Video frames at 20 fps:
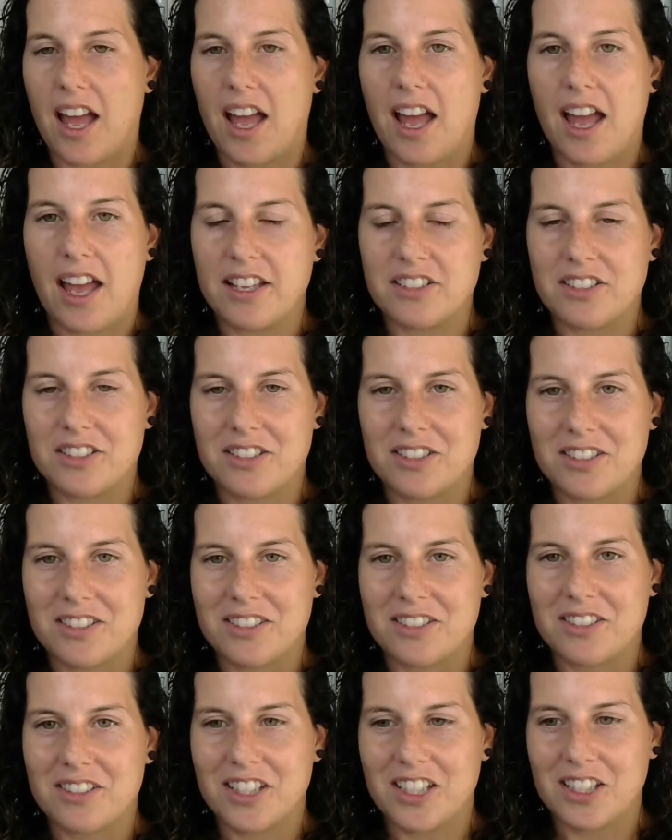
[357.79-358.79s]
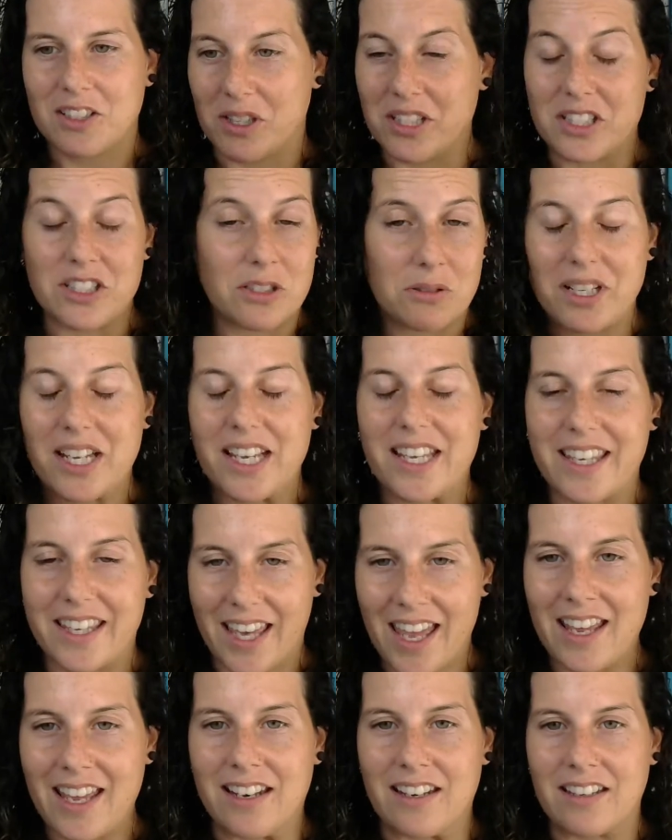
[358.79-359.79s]
and you can do it
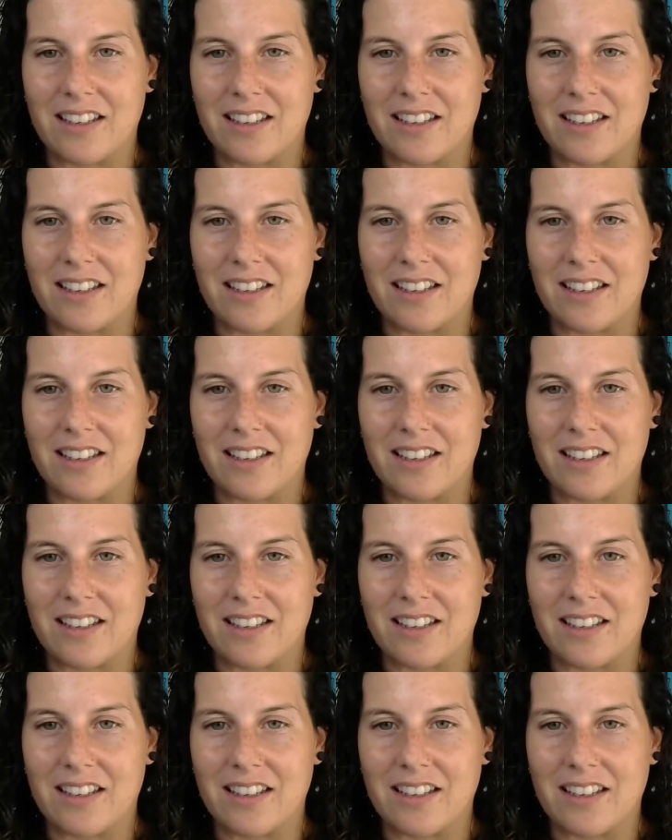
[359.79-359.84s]
again